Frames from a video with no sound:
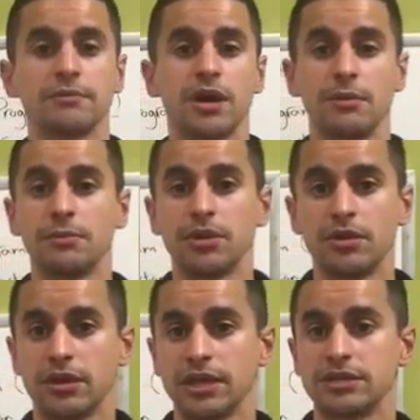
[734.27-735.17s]
comment
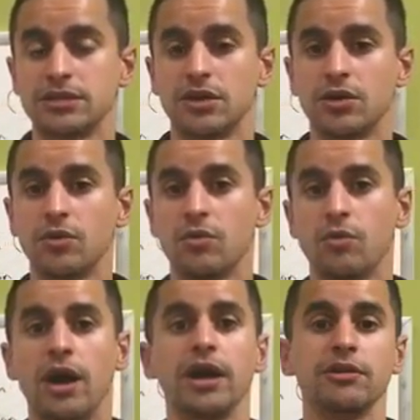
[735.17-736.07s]
below and let us know
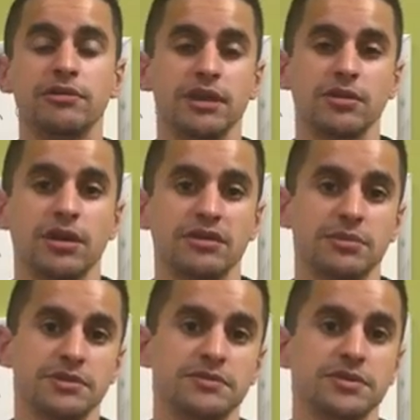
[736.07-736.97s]
why you think you got the
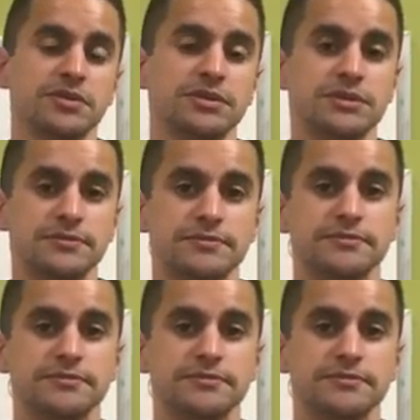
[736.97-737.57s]
best results.